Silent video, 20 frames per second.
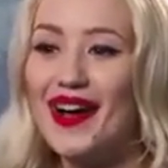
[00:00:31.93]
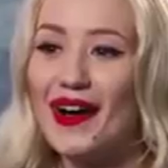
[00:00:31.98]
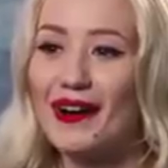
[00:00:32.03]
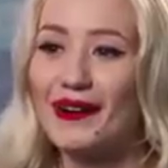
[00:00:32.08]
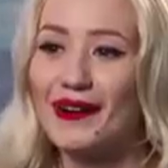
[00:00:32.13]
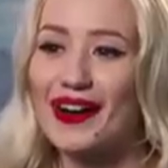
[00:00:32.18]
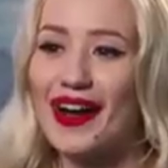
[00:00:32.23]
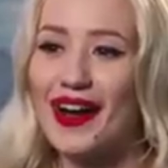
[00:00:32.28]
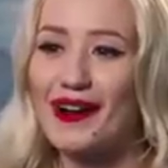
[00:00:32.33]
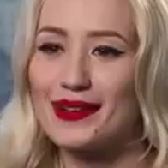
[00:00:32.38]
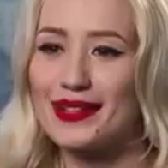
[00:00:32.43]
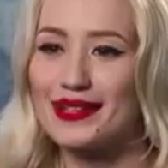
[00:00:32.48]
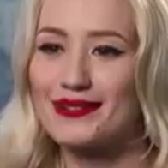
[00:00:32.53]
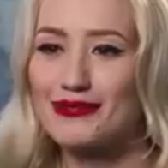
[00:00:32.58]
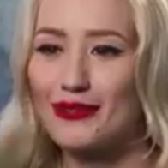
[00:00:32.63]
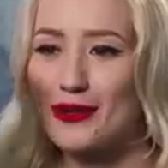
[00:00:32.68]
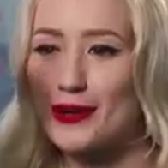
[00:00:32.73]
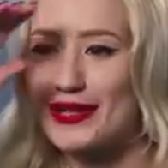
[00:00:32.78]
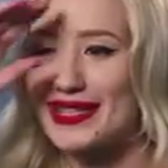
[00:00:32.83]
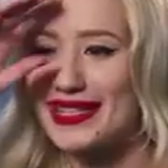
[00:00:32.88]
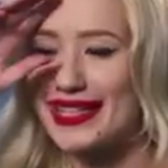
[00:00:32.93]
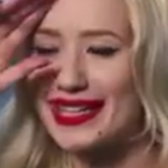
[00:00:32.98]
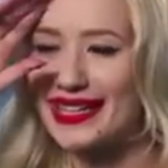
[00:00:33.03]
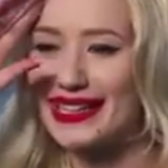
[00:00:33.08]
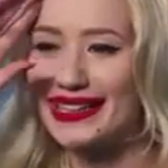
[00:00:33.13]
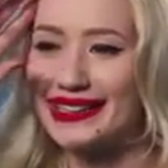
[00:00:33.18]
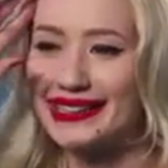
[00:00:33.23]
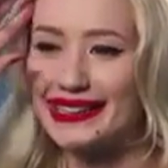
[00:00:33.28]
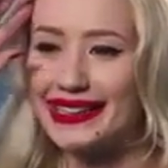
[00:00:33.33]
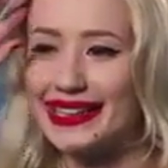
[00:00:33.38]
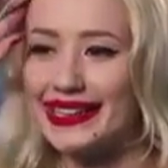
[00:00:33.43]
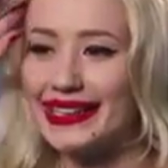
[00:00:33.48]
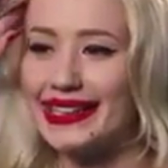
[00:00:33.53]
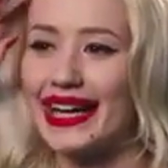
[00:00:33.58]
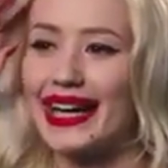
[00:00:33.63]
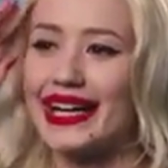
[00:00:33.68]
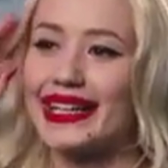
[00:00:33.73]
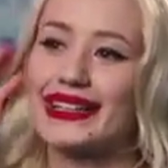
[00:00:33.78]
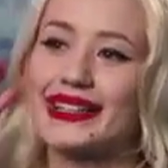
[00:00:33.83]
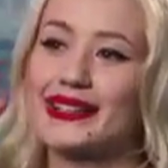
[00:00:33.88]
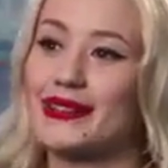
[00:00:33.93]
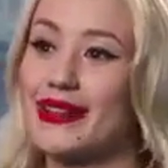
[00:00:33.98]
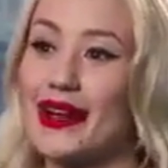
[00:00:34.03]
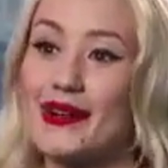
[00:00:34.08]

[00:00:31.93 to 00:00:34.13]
when I was 14, and I thought